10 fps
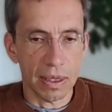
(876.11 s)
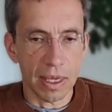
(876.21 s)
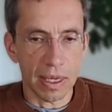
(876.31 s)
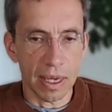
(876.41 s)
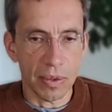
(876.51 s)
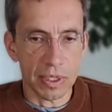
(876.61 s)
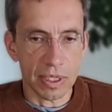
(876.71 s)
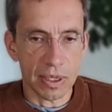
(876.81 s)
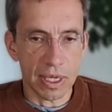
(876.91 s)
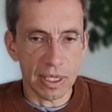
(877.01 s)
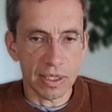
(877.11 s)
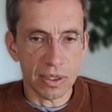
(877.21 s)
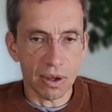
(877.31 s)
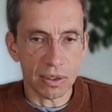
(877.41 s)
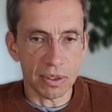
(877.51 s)
that I was, could at least
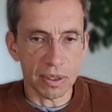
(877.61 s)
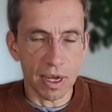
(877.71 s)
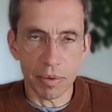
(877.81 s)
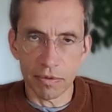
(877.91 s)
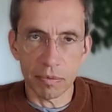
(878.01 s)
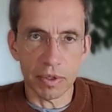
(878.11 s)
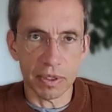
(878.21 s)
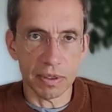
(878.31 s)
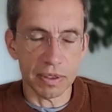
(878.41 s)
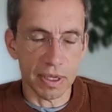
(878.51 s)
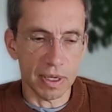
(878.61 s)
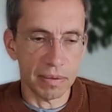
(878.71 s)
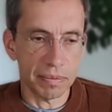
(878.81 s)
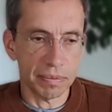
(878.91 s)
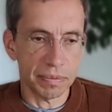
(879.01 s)
talk to a couple of prisoners
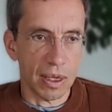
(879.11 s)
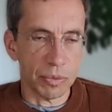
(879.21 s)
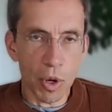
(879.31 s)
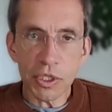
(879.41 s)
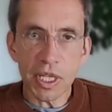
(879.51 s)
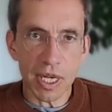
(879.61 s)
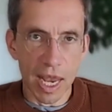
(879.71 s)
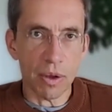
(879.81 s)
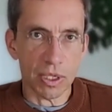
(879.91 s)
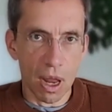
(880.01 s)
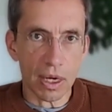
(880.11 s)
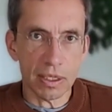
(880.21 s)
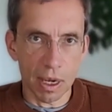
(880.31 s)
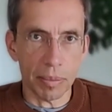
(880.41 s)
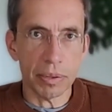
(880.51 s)
there. Because most of the day I was
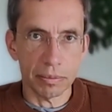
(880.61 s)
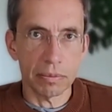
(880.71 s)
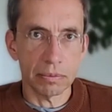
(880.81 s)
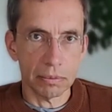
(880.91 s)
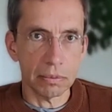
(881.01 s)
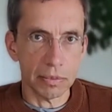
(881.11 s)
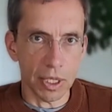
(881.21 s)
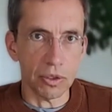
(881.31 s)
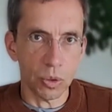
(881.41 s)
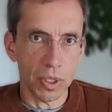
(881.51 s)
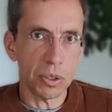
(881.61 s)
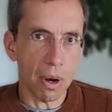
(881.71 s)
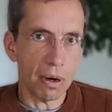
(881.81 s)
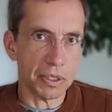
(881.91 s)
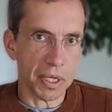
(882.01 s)
locked up, you know, 22
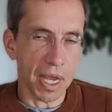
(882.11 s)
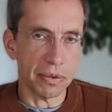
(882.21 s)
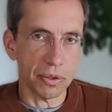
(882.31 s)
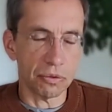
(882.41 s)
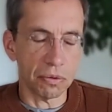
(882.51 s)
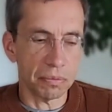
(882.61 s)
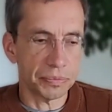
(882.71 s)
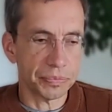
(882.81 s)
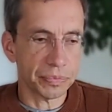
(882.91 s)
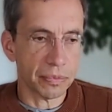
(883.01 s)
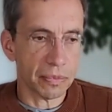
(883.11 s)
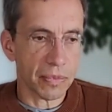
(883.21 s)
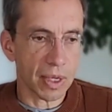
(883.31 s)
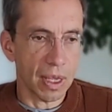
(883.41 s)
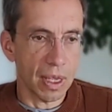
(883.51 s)
hours a day in this room.
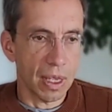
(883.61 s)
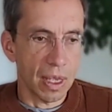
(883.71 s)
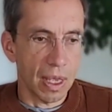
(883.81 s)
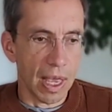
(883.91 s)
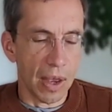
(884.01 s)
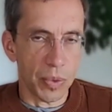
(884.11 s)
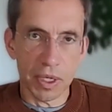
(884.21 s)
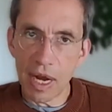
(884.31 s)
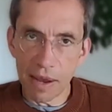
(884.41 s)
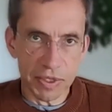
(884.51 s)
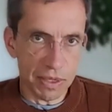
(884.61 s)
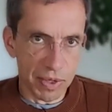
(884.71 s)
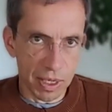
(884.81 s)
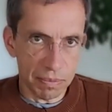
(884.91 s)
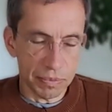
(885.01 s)
And we didn't have
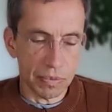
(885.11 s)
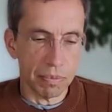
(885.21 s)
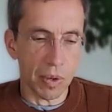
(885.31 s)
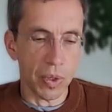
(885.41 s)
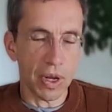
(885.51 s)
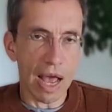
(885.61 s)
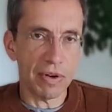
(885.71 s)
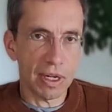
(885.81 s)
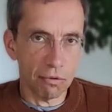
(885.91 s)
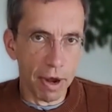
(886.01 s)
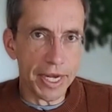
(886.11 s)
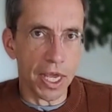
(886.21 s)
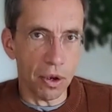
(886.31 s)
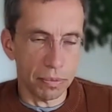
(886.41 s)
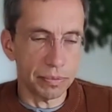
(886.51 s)
TV, but we could have a little
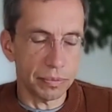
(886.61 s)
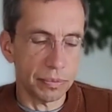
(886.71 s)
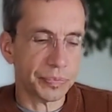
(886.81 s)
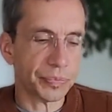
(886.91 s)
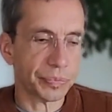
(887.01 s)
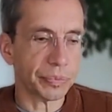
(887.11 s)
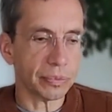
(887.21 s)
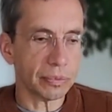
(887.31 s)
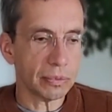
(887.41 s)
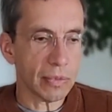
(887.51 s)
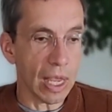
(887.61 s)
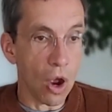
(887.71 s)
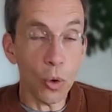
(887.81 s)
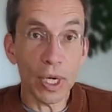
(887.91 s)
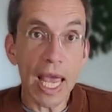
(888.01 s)
radio.
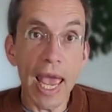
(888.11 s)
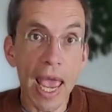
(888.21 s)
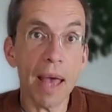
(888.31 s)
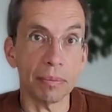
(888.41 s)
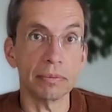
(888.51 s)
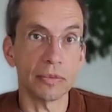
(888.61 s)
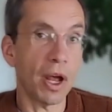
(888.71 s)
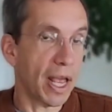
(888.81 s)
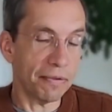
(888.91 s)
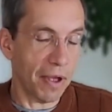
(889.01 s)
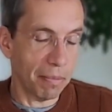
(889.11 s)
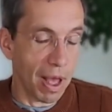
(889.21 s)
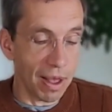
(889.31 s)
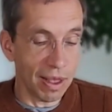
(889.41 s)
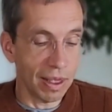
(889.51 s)
Only AM, not
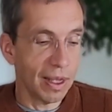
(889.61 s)
FM.